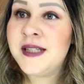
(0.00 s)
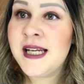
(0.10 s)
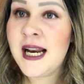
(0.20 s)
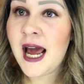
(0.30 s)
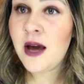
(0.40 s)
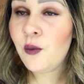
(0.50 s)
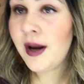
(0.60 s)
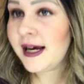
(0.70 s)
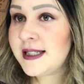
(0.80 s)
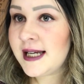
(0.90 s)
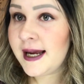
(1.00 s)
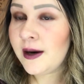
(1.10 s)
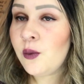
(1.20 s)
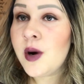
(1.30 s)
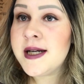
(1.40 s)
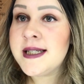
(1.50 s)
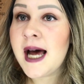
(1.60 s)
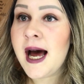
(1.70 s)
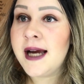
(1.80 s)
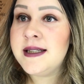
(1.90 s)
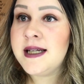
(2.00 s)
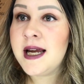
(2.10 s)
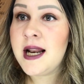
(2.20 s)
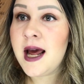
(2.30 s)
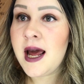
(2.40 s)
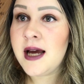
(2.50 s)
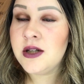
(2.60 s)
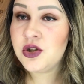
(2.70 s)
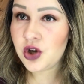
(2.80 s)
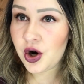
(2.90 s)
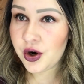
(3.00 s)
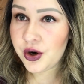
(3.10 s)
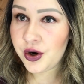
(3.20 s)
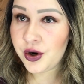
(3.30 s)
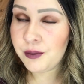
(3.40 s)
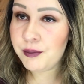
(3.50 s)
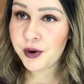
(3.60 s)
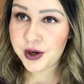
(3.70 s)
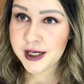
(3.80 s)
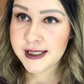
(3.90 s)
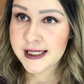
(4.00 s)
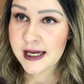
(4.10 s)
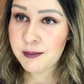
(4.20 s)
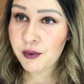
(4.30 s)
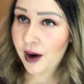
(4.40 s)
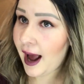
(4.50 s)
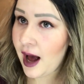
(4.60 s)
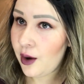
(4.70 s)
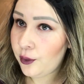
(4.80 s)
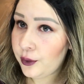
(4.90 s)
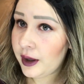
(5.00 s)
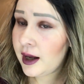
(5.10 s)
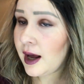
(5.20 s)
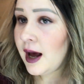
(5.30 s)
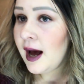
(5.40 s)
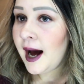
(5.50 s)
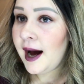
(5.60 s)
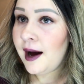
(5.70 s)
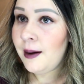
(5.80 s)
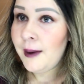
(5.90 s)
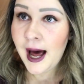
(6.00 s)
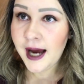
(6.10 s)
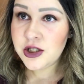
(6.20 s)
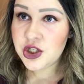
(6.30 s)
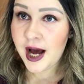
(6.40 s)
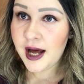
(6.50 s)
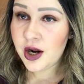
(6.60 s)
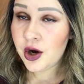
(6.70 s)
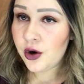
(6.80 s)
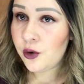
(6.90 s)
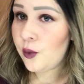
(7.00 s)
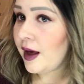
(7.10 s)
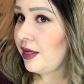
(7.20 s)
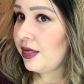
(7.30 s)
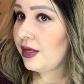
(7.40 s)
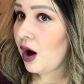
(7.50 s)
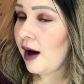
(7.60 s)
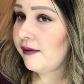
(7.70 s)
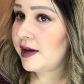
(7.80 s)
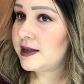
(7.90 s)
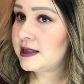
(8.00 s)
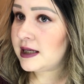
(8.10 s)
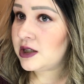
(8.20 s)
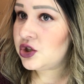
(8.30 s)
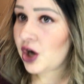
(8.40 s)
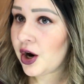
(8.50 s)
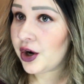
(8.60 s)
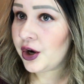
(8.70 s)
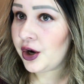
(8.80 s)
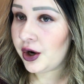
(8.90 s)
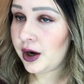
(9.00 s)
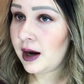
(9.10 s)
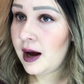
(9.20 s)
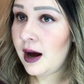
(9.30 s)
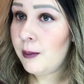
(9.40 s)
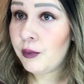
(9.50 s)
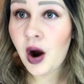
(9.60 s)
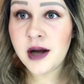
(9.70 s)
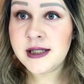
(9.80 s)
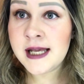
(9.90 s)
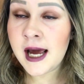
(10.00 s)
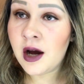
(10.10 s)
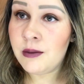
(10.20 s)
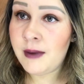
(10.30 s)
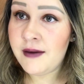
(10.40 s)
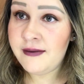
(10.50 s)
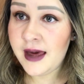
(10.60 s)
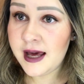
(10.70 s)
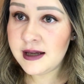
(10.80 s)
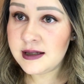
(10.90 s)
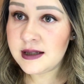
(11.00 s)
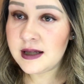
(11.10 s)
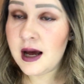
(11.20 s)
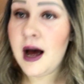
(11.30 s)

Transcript: Tonight what I did was I did a darker burgundy brown eyeshadow with obviously darker bronzing on my face,